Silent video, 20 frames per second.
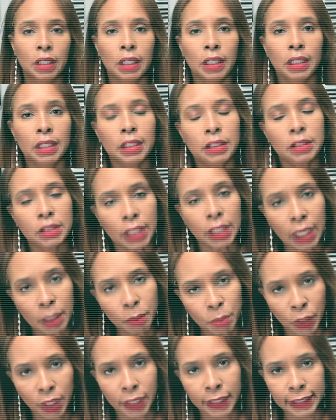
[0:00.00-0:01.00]
The job
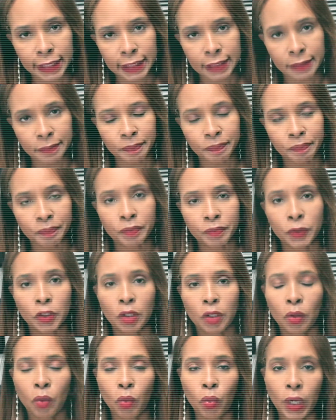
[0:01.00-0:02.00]
market.
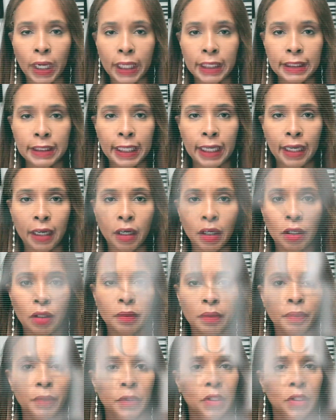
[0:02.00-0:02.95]
Right now